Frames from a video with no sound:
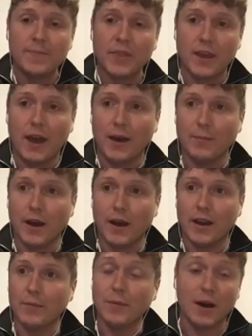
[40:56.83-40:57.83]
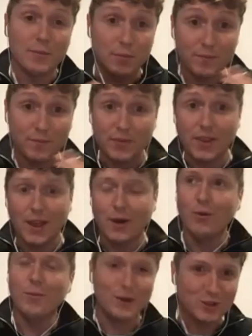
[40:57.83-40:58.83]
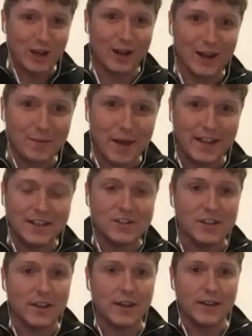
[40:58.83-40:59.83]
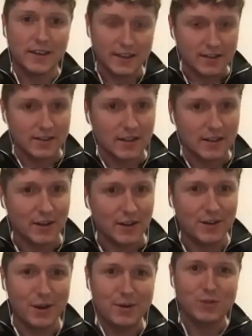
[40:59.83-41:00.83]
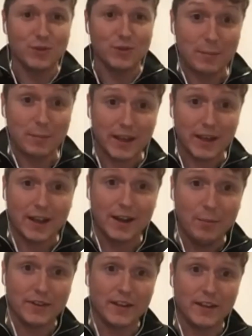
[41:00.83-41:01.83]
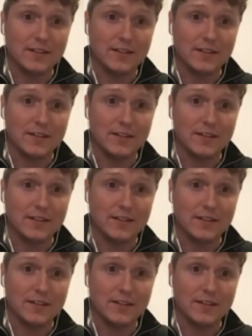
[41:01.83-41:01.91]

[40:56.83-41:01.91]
I'm almost a little amazed that nobody's really picking up on this,